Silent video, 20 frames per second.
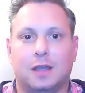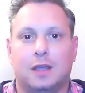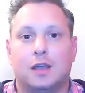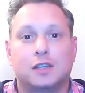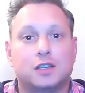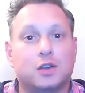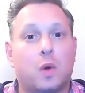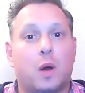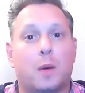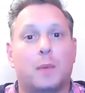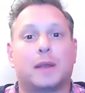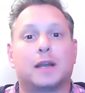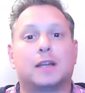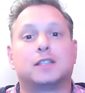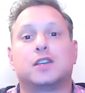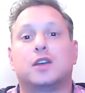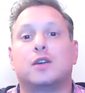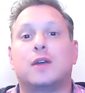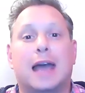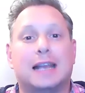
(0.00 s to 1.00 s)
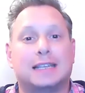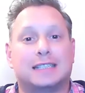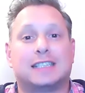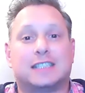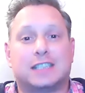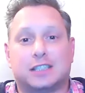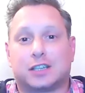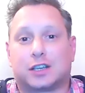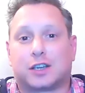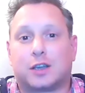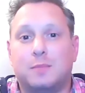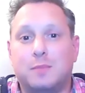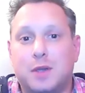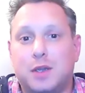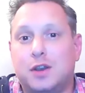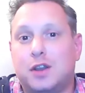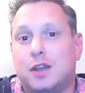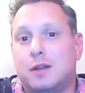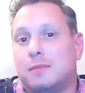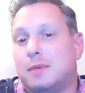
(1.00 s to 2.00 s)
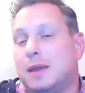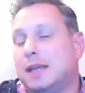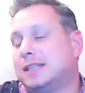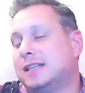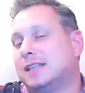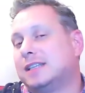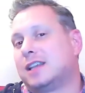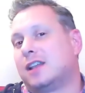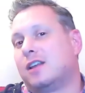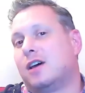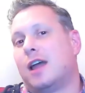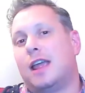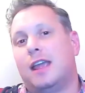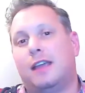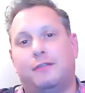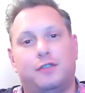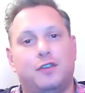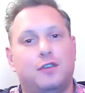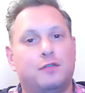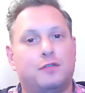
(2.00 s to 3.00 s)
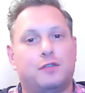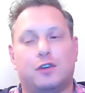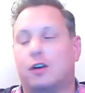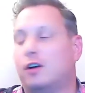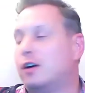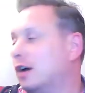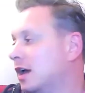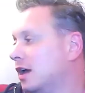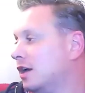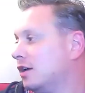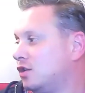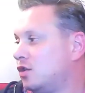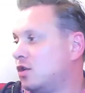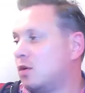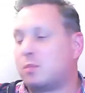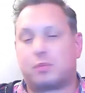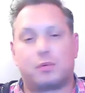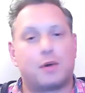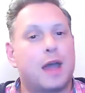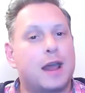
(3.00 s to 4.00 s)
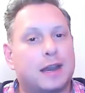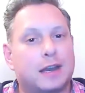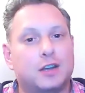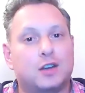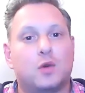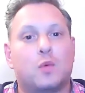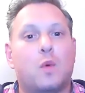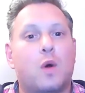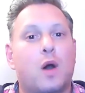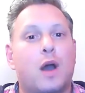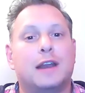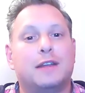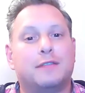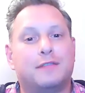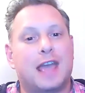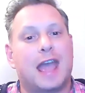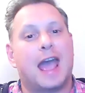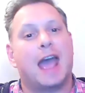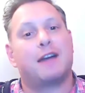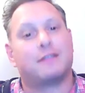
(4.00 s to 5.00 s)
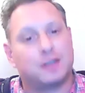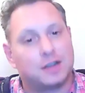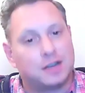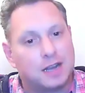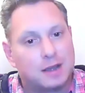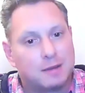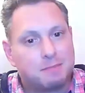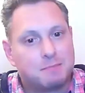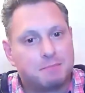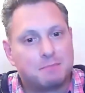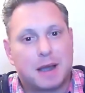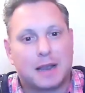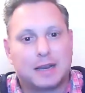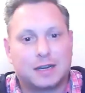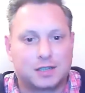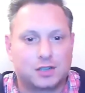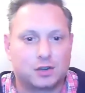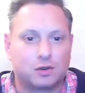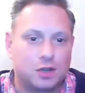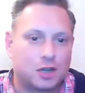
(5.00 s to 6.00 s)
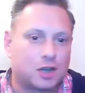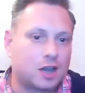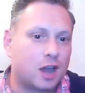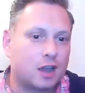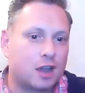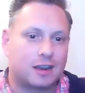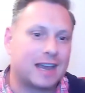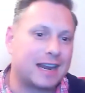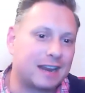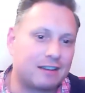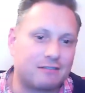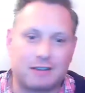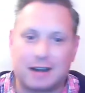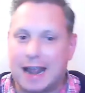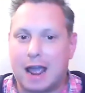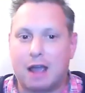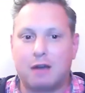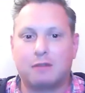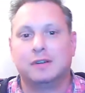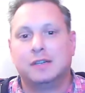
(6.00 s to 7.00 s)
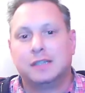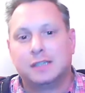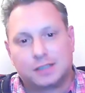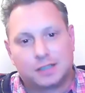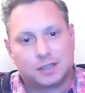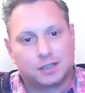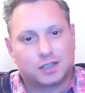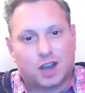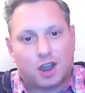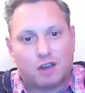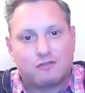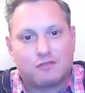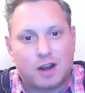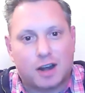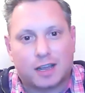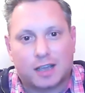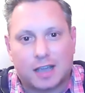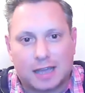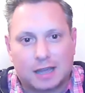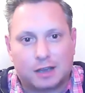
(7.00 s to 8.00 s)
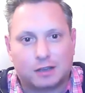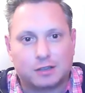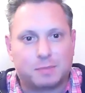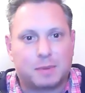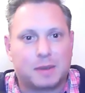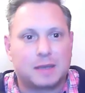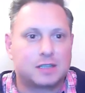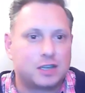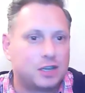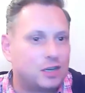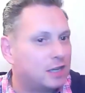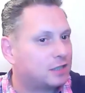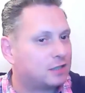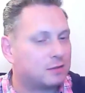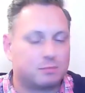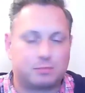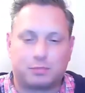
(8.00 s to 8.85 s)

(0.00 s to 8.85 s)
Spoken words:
So what we're going to do, as this is a communion meeting tonight, if you've got your bread and your wine. If you haven't, make sure you go and get it now. Just go run and get those bits. You need some